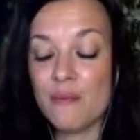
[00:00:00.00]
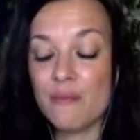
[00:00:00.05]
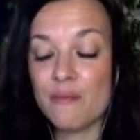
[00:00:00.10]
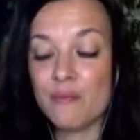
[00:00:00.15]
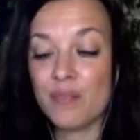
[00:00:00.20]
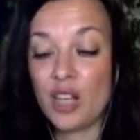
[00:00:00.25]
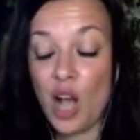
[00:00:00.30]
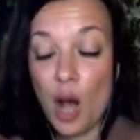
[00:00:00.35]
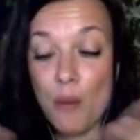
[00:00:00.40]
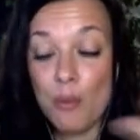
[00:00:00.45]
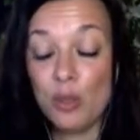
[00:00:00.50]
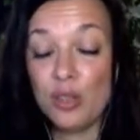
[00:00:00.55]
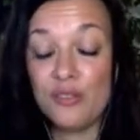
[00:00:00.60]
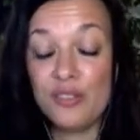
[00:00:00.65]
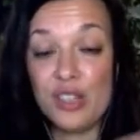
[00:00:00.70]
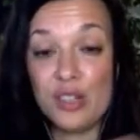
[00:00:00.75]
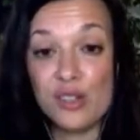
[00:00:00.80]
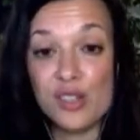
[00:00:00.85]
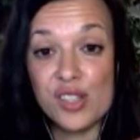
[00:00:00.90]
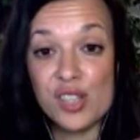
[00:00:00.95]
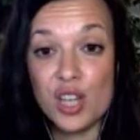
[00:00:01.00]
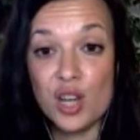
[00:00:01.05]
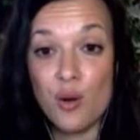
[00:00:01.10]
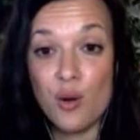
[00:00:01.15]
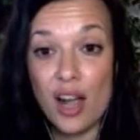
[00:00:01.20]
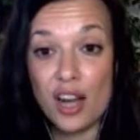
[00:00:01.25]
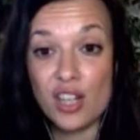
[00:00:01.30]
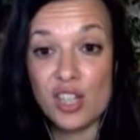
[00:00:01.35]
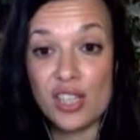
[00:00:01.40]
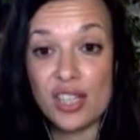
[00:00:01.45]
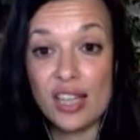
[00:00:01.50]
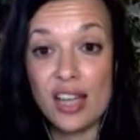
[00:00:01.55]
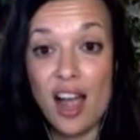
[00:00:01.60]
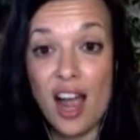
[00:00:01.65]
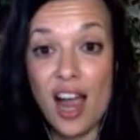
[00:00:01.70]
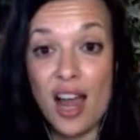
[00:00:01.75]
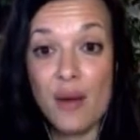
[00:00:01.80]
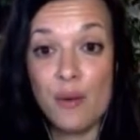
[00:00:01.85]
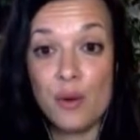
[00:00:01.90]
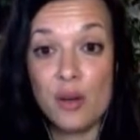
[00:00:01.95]
couple of years ago, actually,
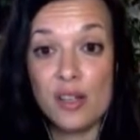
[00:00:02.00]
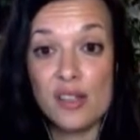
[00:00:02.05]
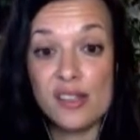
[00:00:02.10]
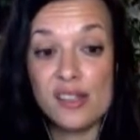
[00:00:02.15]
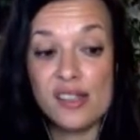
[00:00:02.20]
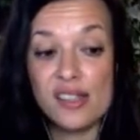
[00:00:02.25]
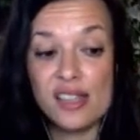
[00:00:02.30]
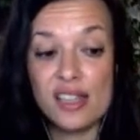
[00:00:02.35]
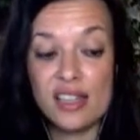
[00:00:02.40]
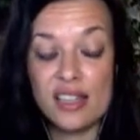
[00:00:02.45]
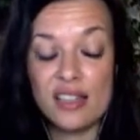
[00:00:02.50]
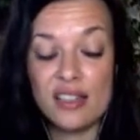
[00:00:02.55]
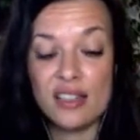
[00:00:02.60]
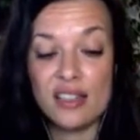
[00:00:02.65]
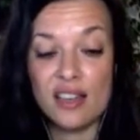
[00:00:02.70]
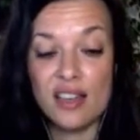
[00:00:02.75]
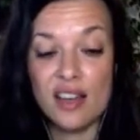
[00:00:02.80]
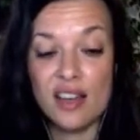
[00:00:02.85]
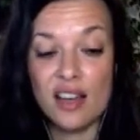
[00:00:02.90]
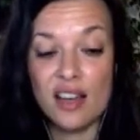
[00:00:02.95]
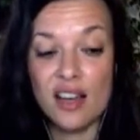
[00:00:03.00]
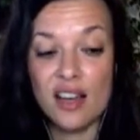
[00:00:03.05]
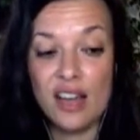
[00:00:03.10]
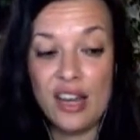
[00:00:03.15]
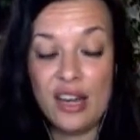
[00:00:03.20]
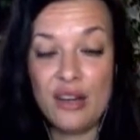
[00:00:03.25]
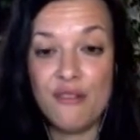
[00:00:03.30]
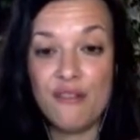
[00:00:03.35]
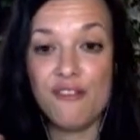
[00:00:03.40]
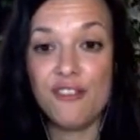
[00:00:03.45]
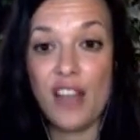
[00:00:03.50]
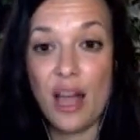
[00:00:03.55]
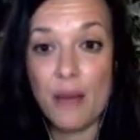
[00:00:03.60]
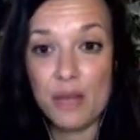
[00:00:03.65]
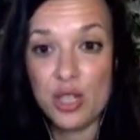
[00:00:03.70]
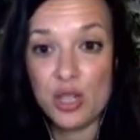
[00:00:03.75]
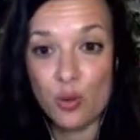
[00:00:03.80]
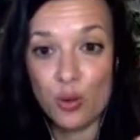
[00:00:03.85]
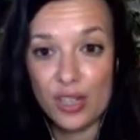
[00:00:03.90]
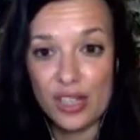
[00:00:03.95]
I was in an
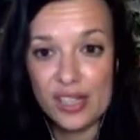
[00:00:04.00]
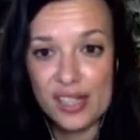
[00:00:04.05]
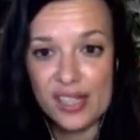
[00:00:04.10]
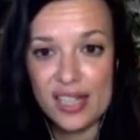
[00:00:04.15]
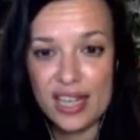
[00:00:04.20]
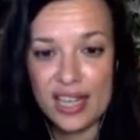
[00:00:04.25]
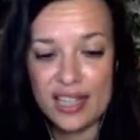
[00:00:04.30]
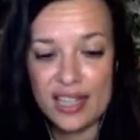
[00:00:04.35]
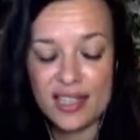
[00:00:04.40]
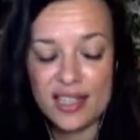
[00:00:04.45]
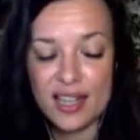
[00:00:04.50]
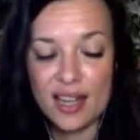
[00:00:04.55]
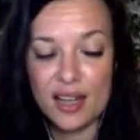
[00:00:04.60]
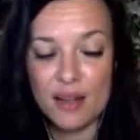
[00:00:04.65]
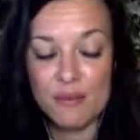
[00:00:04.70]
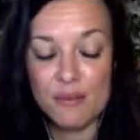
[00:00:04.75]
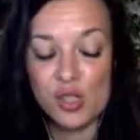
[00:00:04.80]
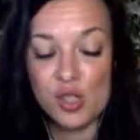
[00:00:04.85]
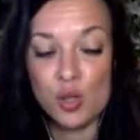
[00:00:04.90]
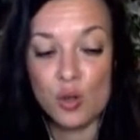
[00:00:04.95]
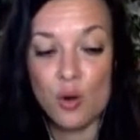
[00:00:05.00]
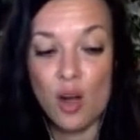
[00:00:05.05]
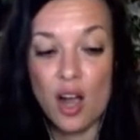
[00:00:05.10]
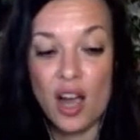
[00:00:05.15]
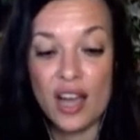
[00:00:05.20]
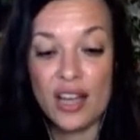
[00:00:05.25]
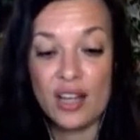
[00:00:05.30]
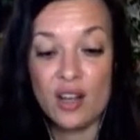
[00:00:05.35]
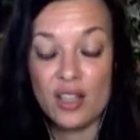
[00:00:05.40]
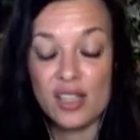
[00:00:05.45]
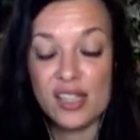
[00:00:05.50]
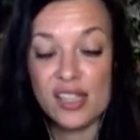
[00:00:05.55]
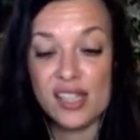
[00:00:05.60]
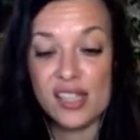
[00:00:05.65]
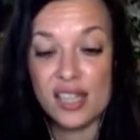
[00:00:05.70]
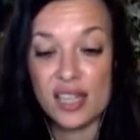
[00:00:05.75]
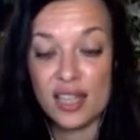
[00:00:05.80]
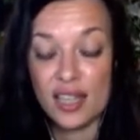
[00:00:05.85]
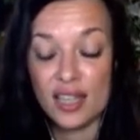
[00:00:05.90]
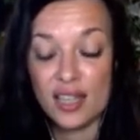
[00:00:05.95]
inflammatory state. So I got
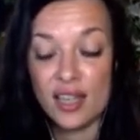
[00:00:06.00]
sick.